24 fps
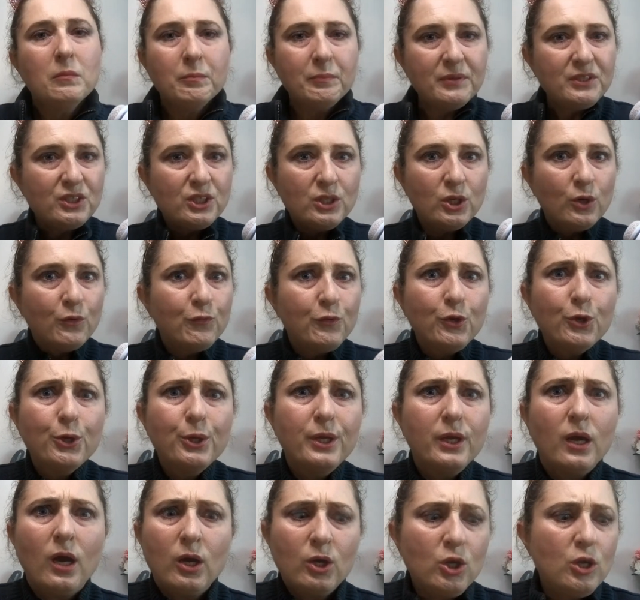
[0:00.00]
But you know, if you're
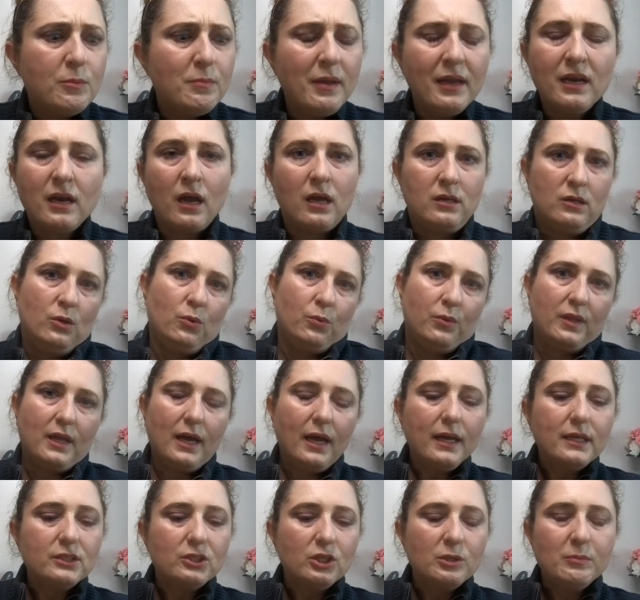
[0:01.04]
young, you may not know
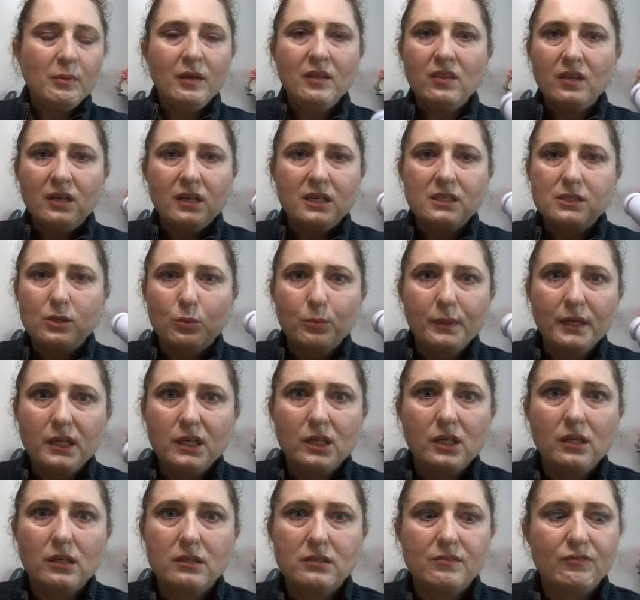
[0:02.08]
that. You may think it's a really
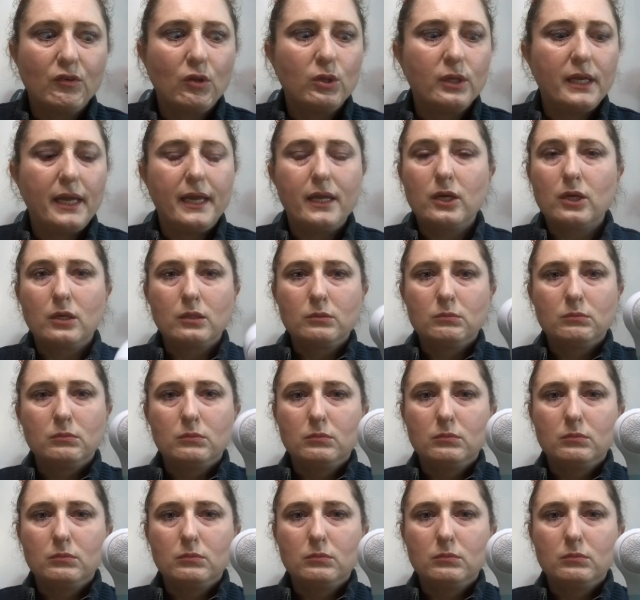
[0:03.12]
good exfoliator.